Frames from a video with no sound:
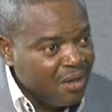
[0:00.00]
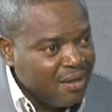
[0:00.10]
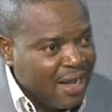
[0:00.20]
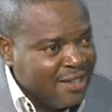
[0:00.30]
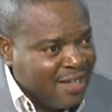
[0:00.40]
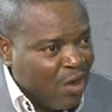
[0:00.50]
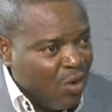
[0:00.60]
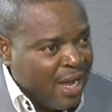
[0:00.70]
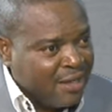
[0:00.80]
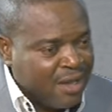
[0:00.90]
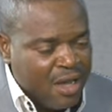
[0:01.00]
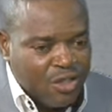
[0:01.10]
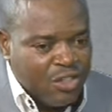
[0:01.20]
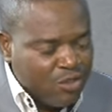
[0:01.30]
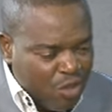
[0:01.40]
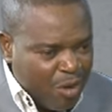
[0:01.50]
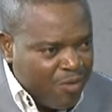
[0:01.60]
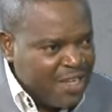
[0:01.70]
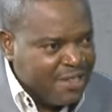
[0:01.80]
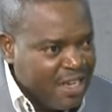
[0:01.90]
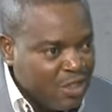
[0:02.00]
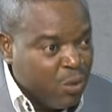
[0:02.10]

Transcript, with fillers: That is arrogance. Some of these things,